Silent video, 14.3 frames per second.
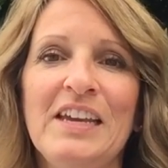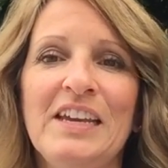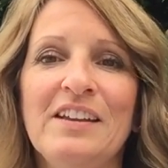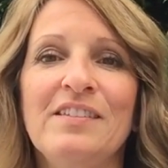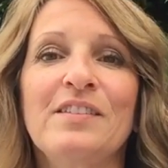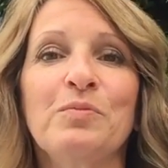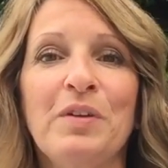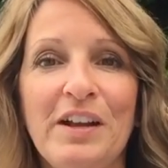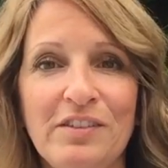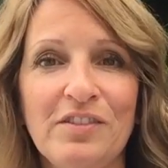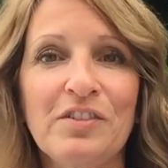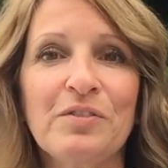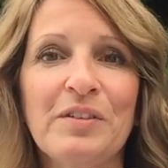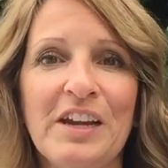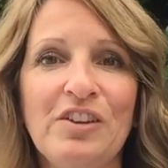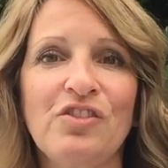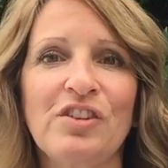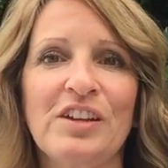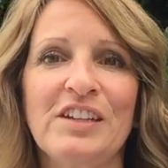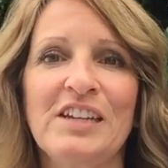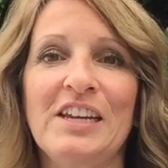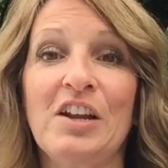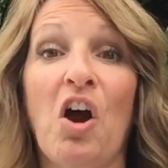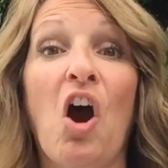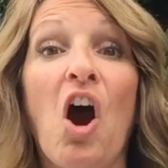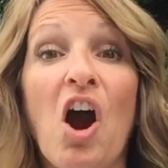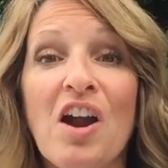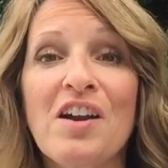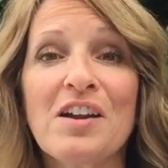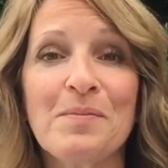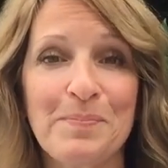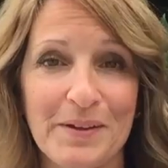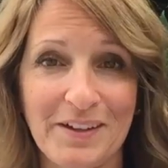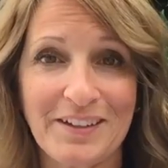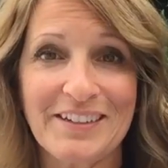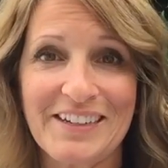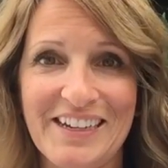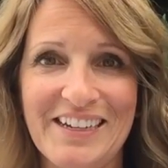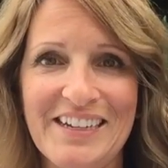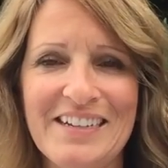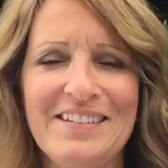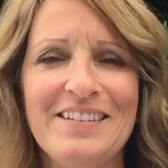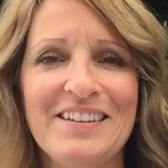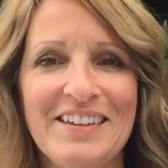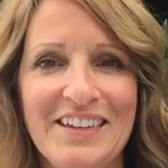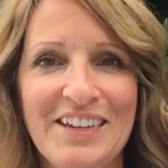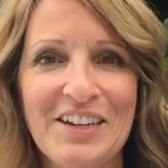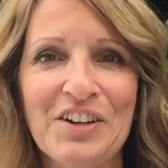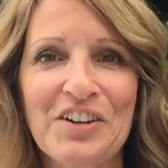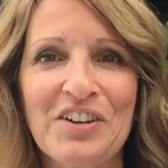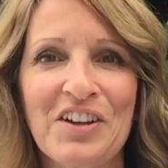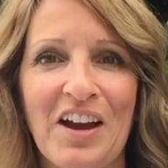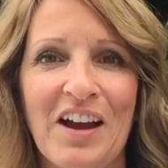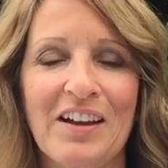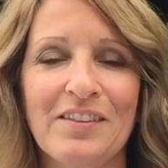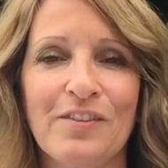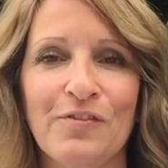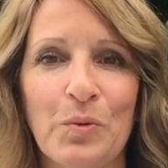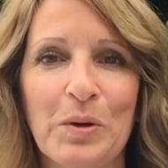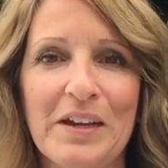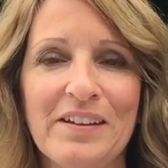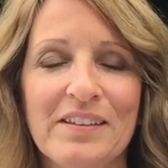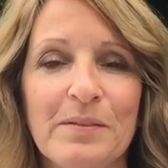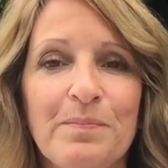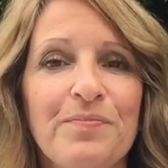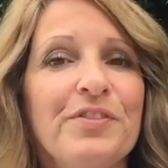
is the restoration in our ability to hear God's voice.